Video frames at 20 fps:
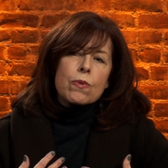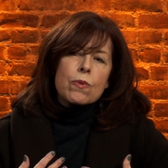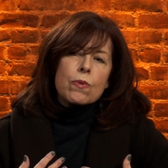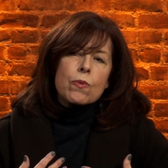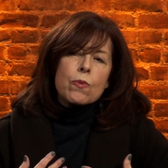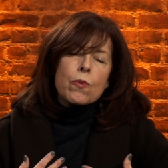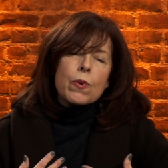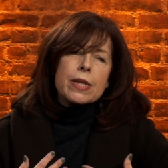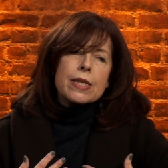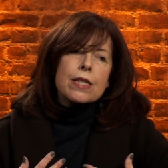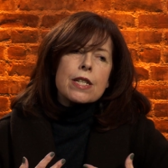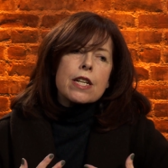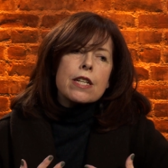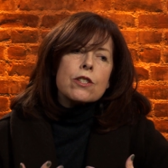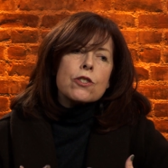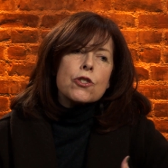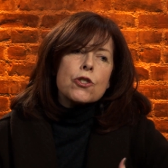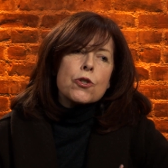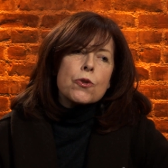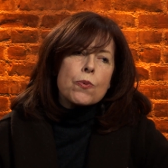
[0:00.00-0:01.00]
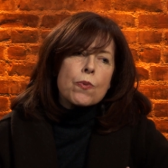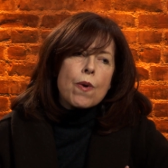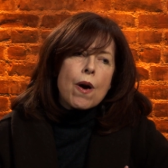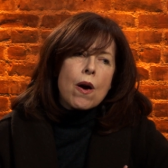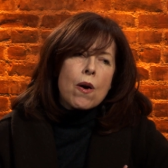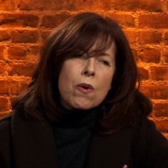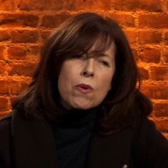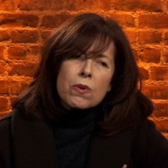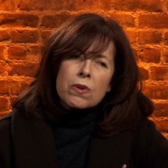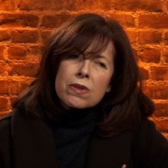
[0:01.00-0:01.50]
was
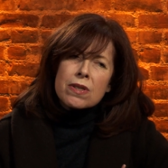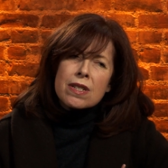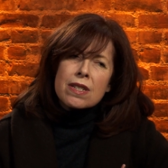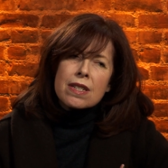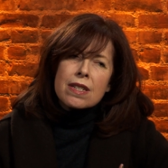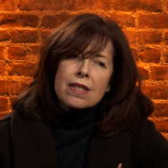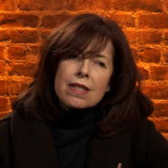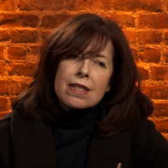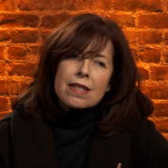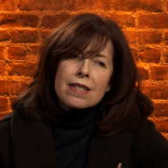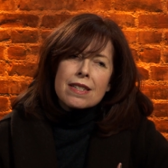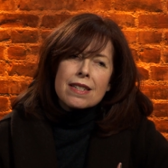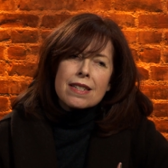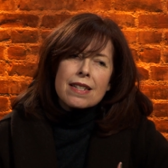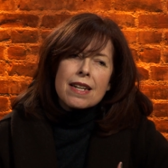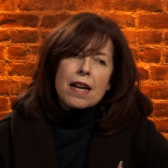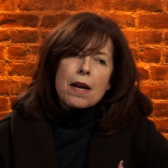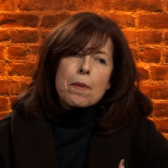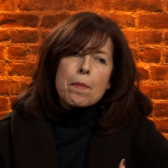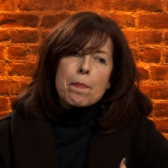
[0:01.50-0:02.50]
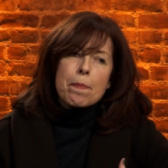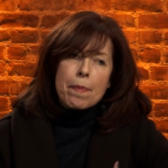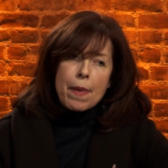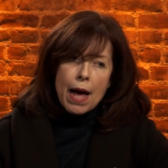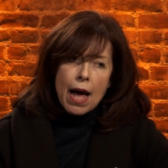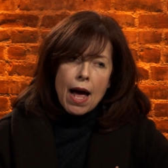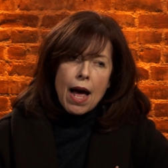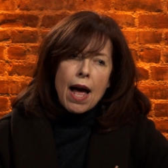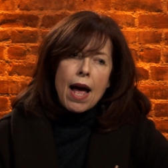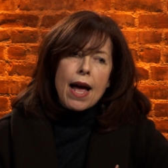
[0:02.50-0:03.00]
controlled
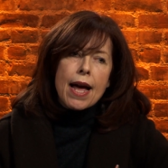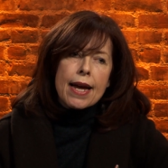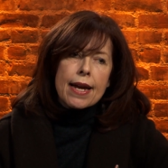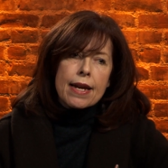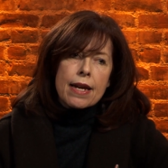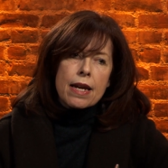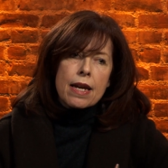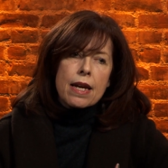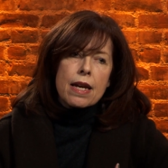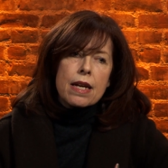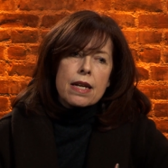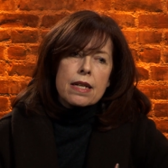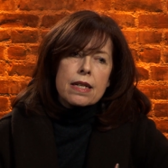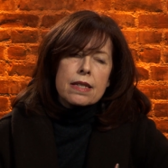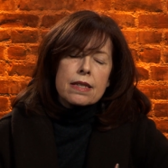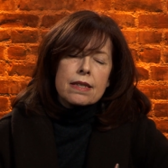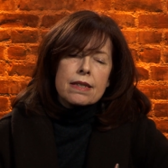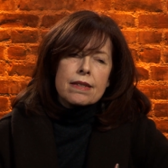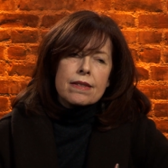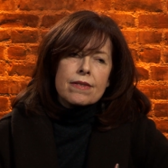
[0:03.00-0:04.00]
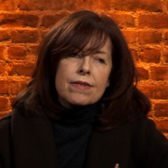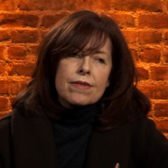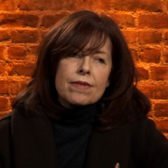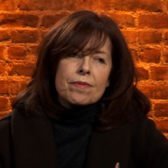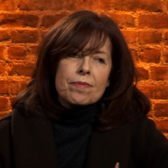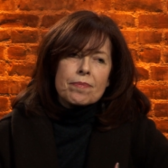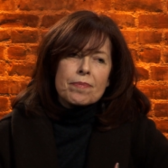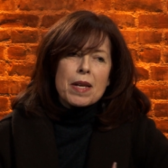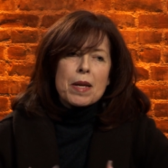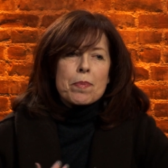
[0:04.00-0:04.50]
by
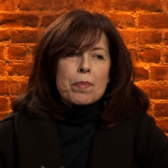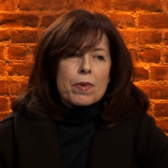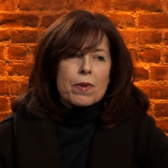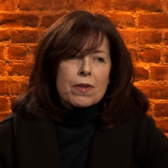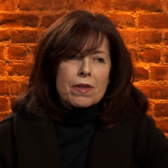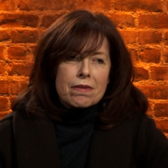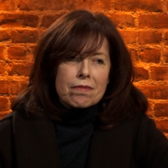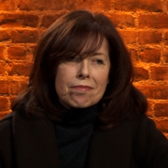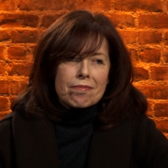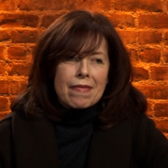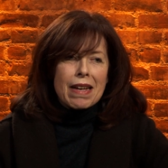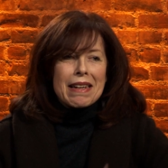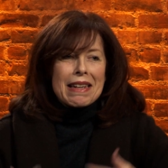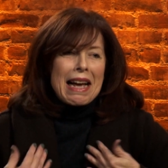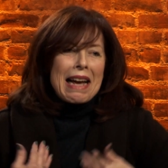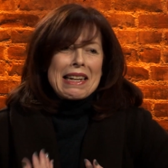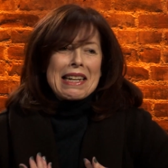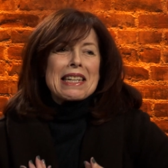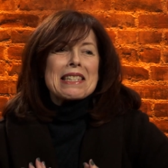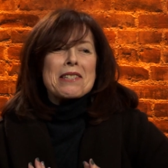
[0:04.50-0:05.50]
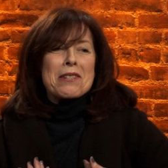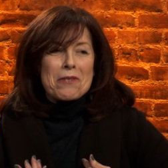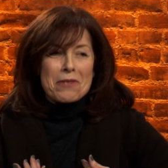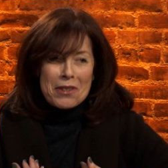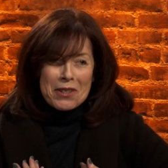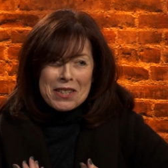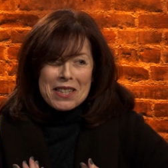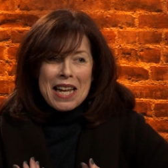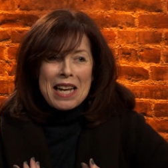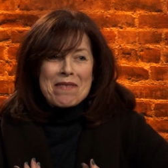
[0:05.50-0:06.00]
people, I guess who
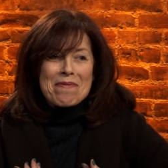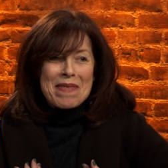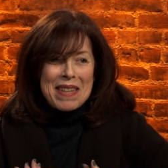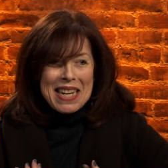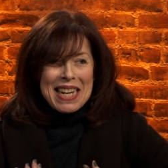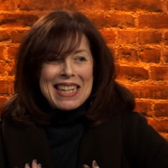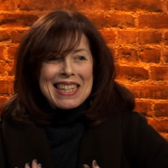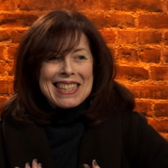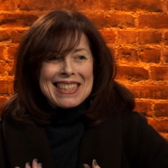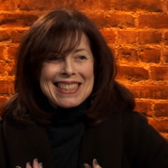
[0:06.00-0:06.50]
looked like me.